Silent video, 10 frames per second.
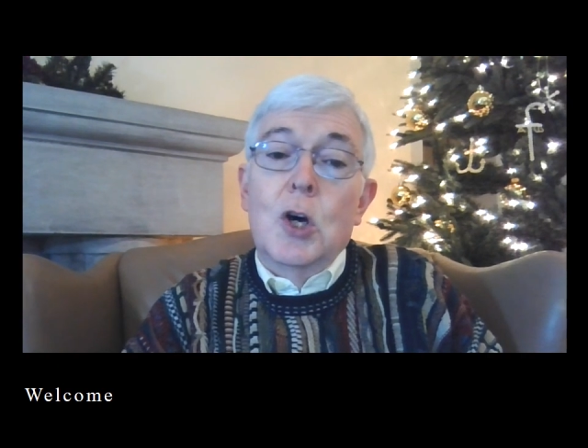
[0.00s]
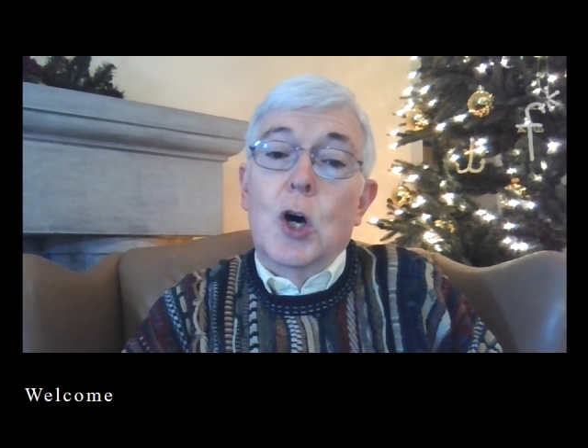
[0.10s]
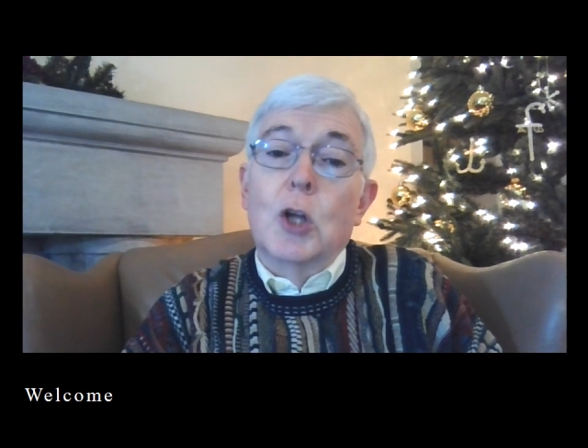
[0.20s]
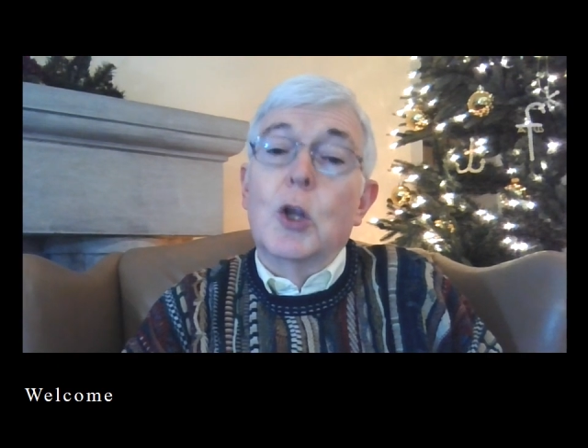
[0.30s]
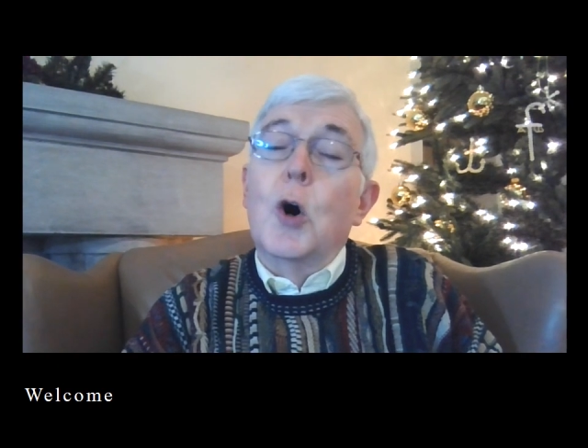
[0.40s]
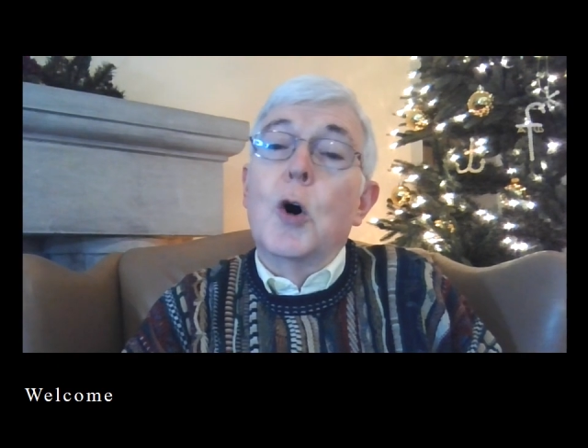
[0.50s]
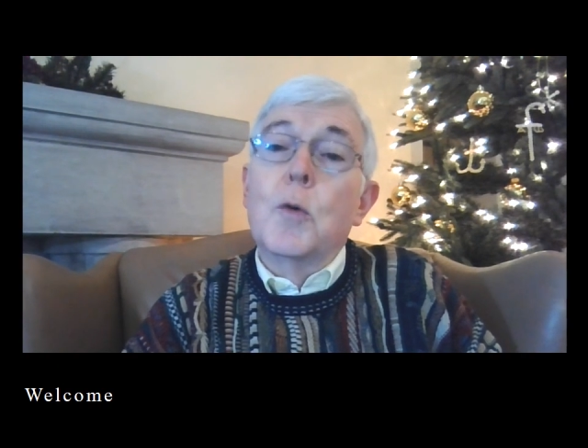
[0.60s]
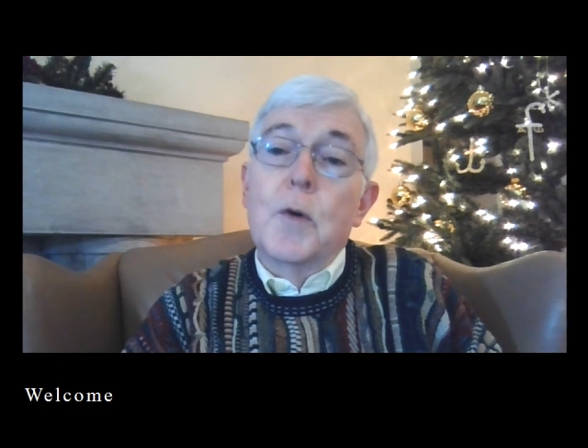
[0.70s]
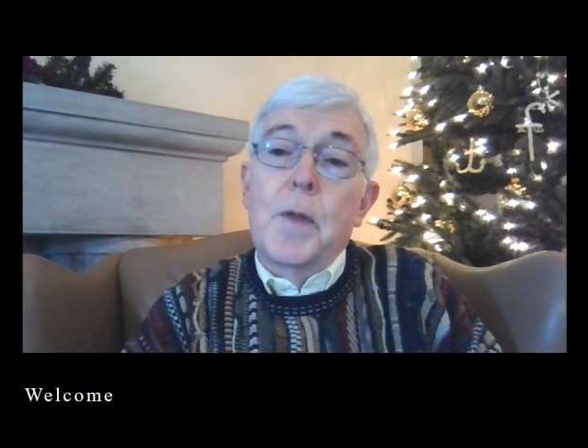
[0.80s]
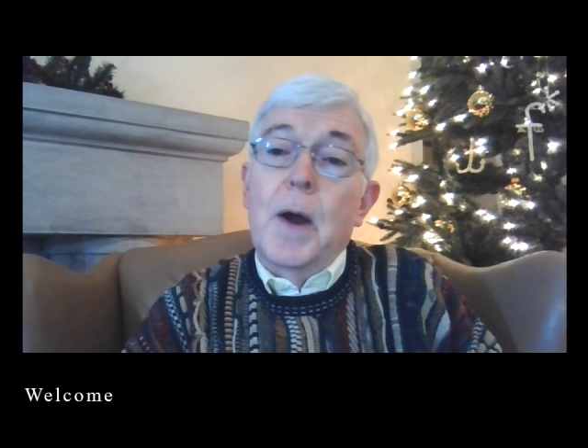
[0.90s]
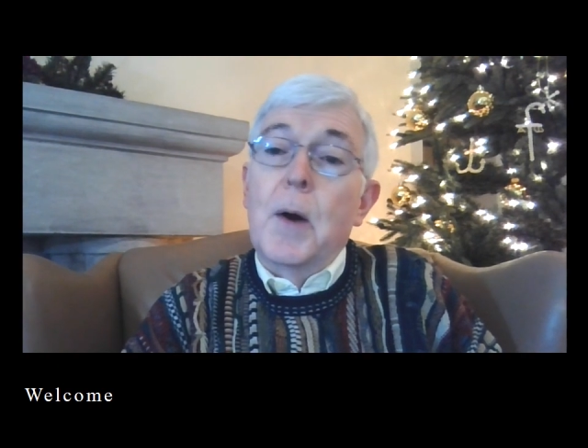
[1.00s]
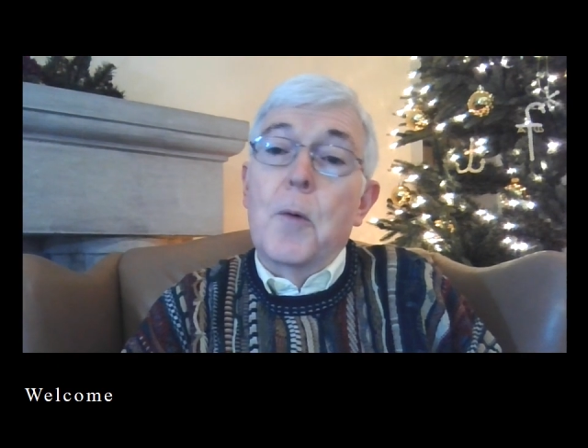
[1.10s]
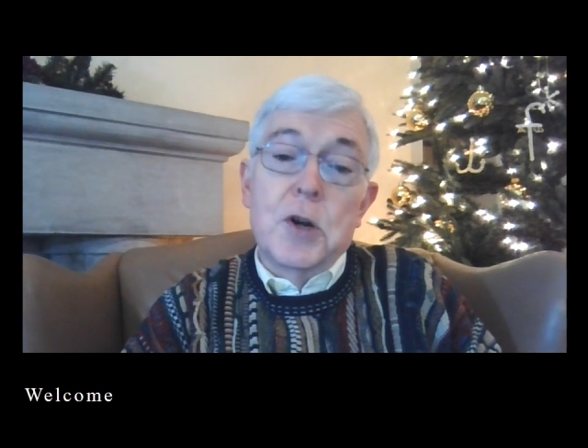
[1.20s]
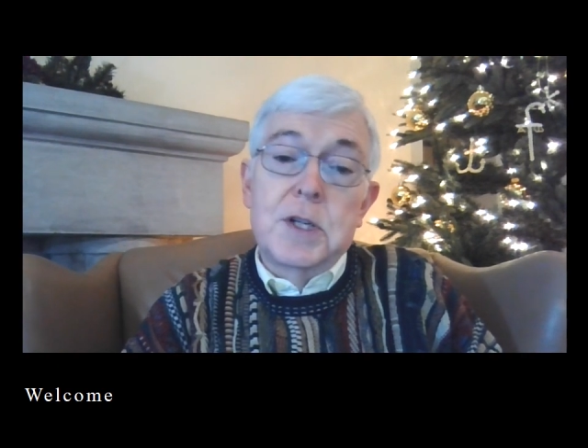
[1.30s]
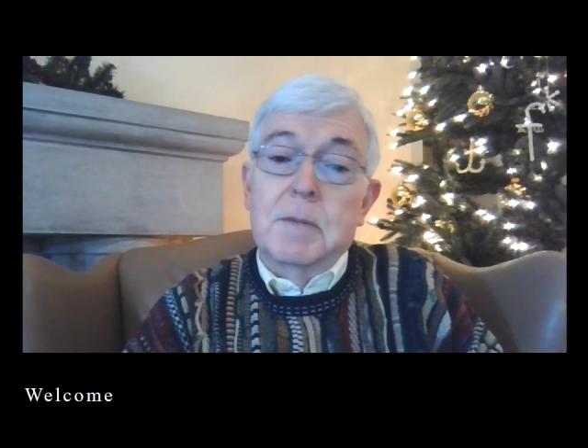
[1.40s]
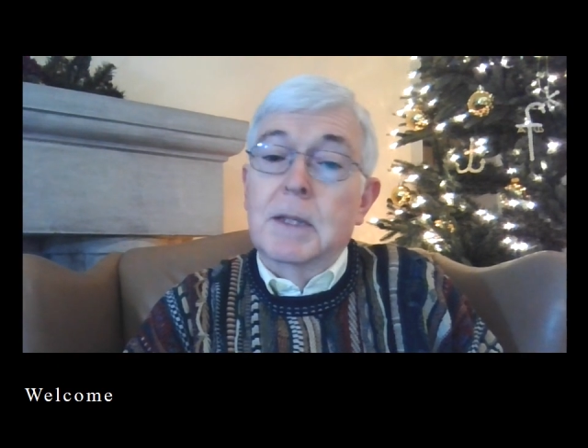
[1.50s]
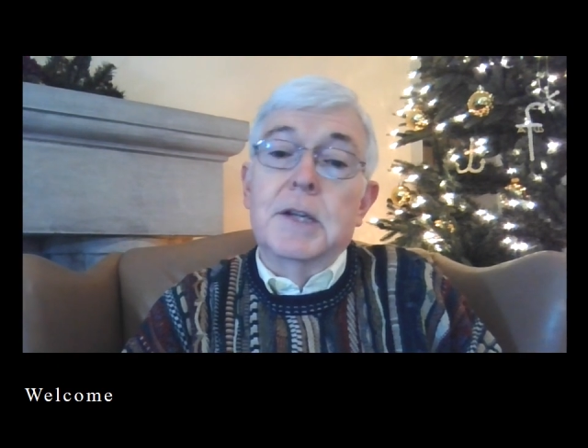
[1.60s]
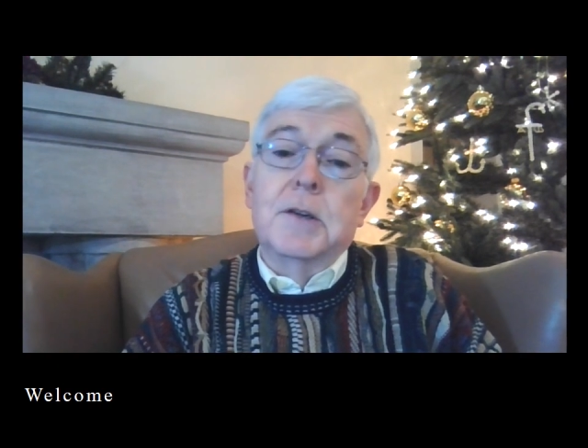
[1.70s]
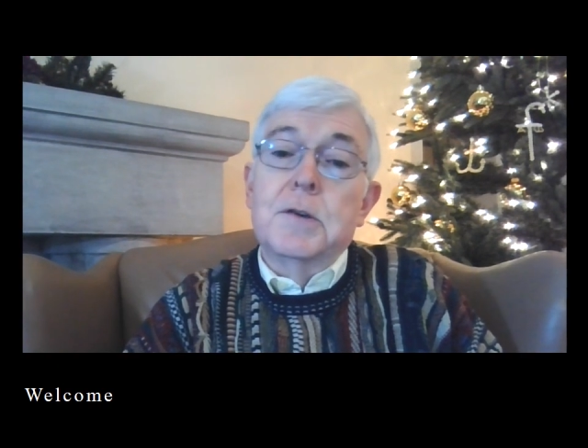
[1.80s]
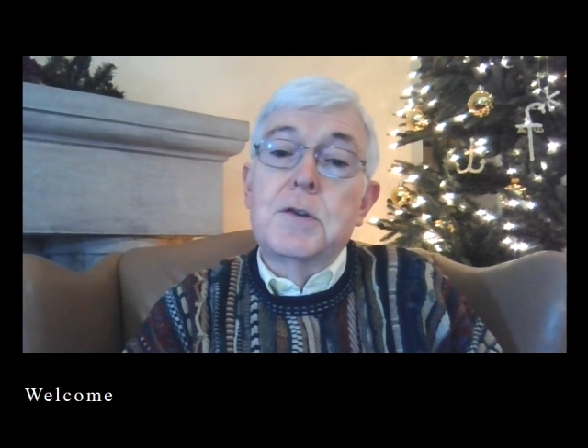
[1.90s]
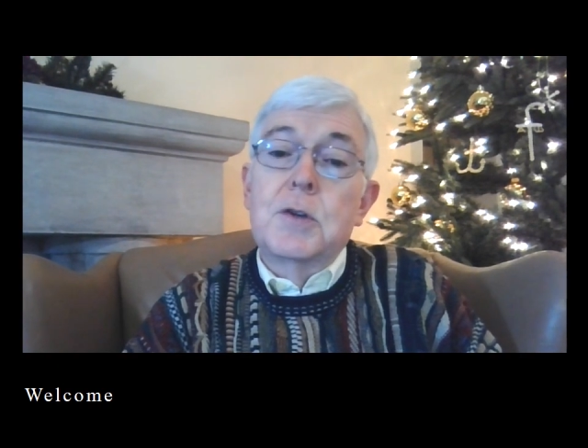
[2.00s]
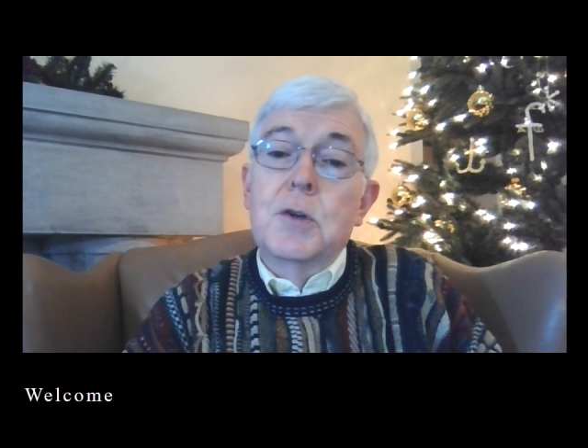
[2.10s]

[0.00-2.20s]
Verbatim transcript: along with our worship leaders